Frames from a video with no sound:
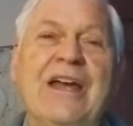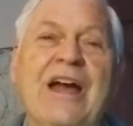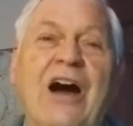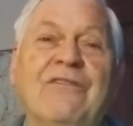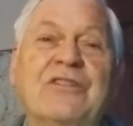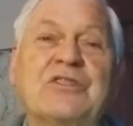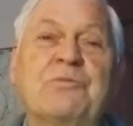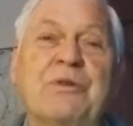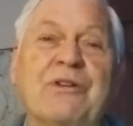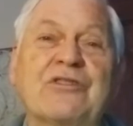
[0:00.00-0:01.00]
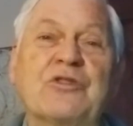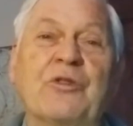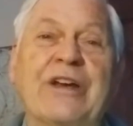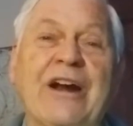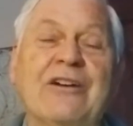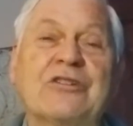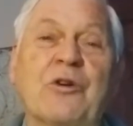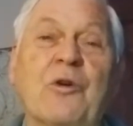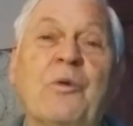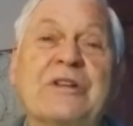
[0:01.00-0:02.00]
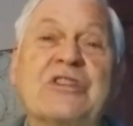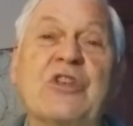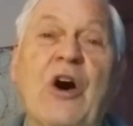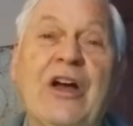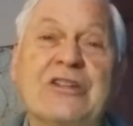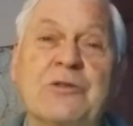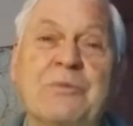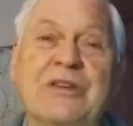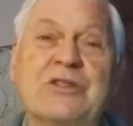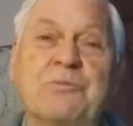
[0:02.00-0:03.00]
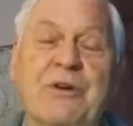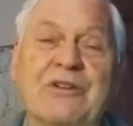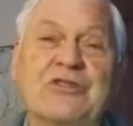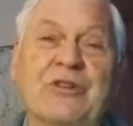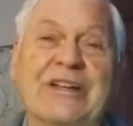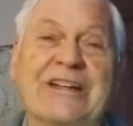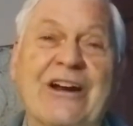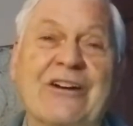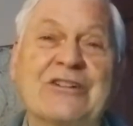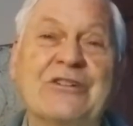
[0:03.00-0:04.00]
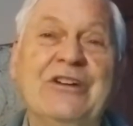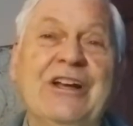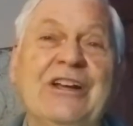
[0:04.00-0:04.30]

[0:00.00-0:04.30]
of a spiritual character, or what's thought to be spiritual in character,